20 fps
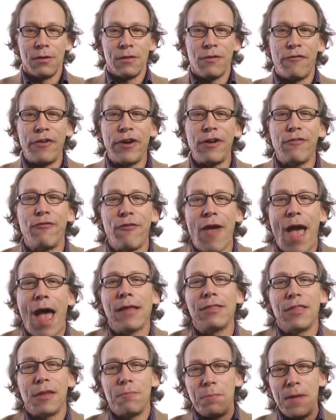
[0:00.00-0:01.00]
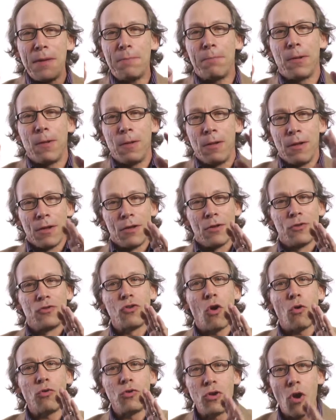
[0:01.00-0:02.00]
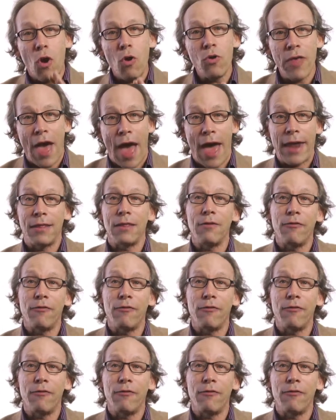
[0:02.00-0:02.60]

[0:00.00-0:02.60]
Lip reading: the very fact that people don't know that,